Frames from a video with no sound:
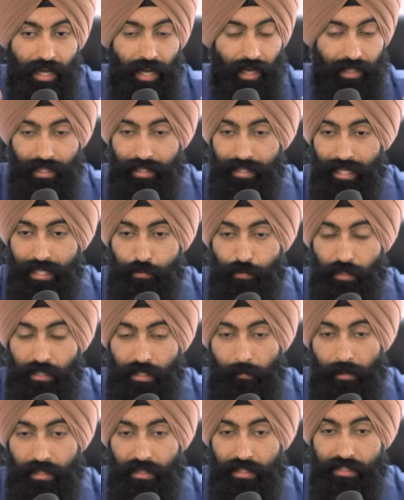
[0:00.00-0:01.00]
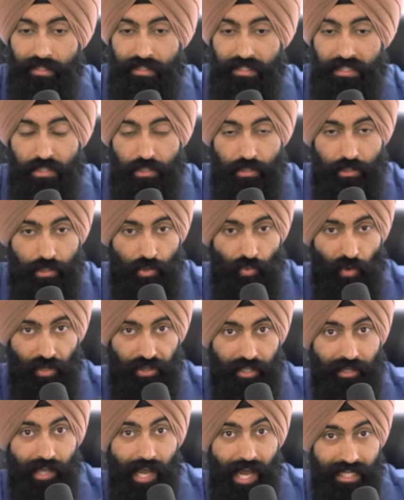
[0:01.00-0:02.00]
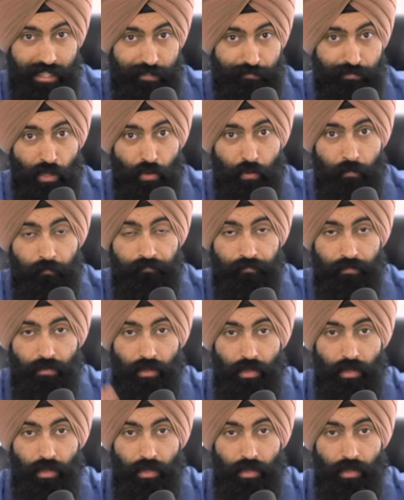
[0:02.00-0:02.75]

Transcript: And then that's where you can make the decision. Do you want the cash flow